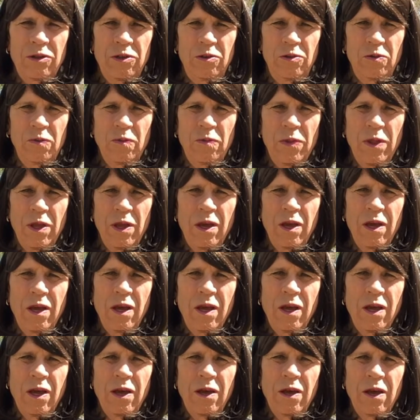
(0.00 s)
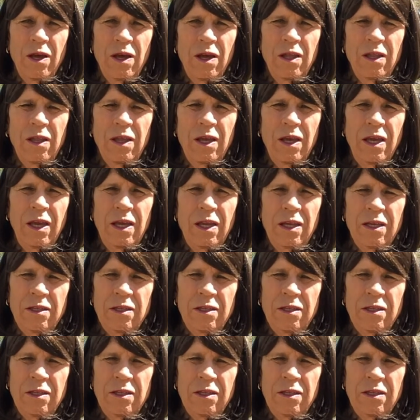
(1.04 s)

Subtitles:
you.